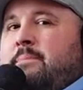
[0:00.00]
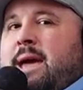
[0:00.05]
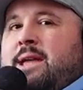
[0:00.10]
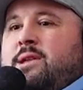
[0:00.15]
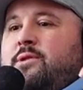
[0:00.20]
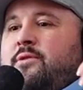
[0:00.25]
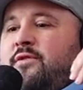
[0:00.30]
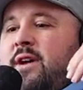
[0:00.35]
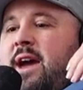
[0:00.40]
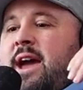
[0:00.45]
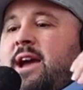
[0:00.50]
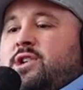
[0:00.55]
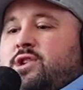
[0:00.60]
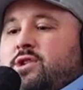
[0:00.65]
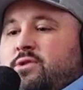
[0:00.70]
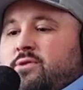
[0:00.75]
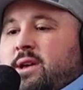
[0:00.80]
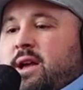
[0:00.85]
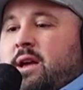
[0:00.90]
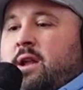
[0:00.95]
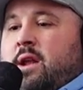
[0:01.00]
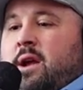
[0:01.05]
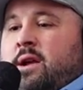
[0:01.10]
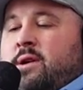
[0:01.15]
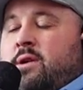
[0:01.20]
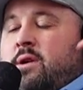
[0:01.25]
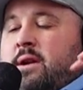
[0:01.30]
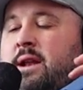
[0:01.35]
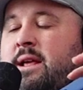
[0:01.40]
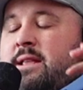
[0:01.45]
manufacturer. No. Like
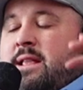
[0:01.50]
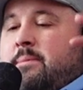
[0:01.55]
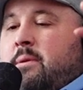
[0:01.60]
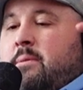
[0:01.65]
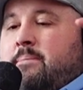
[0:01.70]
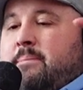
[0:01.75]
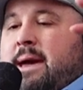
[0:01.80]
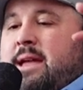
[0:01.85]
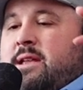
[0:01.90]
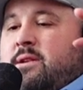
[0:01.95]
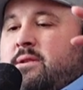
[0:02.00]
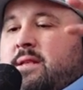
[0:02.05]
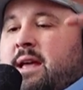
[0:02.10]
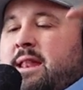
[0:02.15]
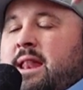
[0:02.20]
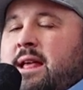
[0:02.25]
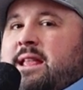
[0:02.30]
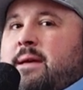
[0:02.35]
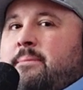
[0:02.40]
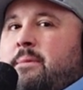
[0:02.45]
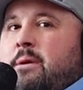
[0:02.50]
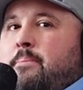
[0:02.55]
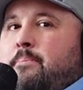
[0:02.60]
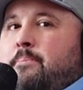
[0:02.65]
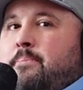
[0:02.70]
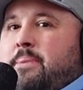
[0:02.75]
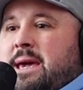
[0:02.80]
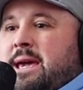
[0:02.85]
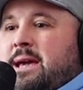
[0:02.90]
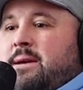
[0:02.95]
I'm not talking
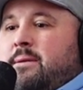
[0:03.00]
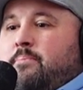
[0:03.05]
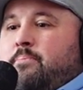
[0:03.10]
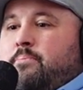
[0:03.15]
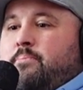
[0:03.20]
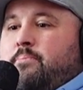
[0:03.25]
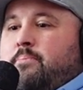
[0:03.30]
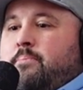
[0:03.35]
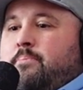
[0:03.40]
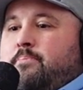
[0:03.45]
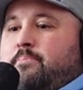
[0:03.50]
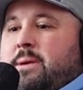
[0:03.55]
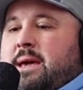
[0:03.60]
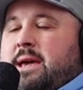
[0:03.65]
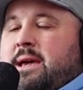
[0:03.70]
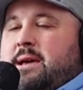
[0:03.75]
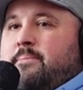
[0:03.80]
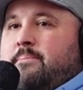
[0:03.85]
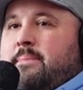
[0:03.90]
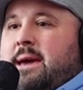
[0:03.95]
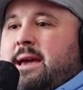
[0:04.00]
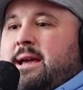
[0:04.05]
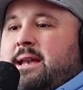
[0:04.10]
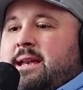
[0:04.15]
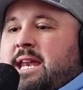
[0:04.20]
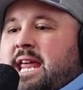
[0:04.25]
about big mega